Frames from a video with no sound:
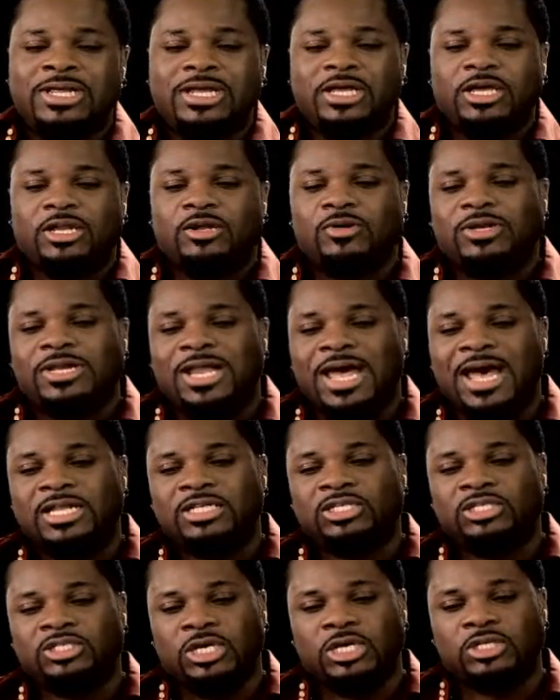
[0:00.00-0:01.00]
you know
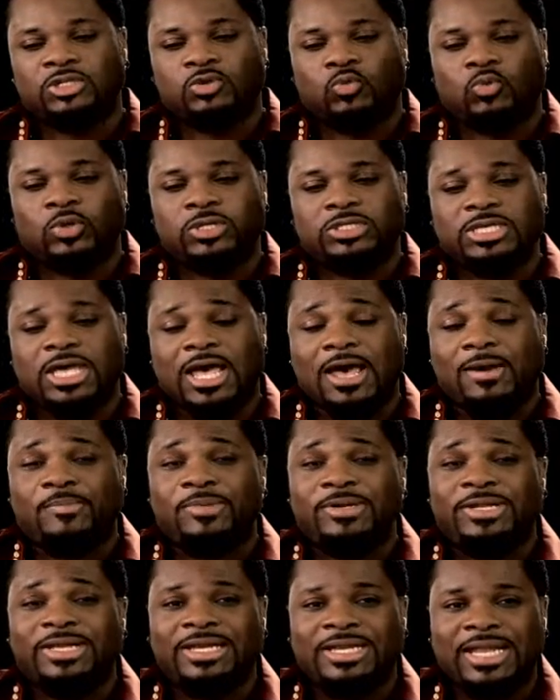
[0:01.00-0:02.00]
not just what's
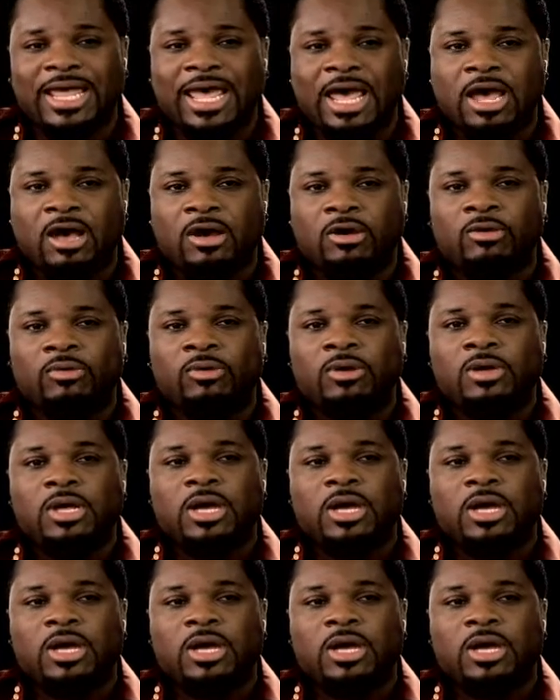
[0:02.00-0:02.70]
happening now,